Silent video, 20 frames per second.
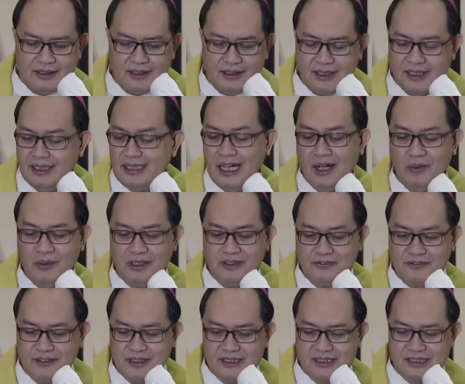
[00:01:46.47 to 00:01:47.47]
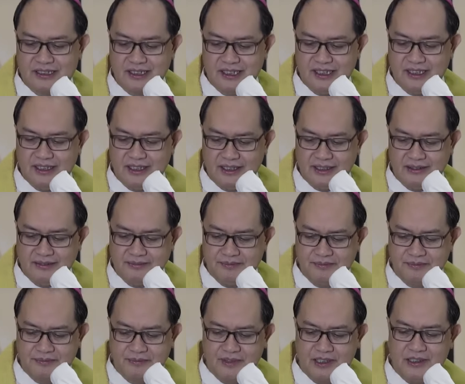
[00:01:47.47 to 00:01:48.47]
In our first reading,
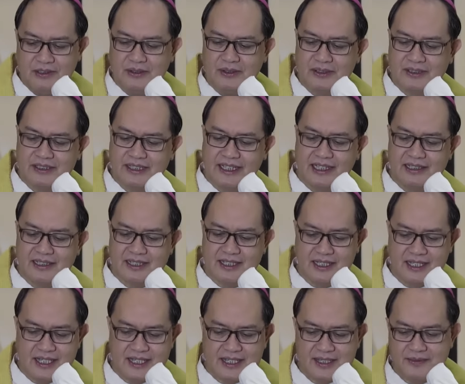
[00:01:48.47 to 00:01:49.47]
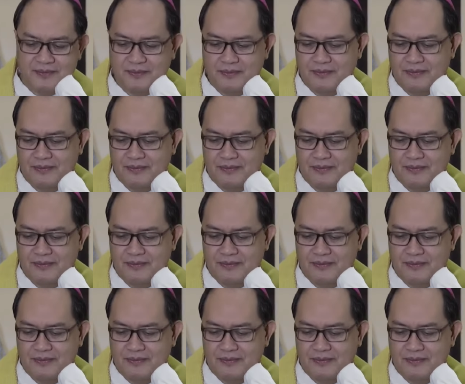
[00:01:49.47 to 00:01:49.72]
Luke tells us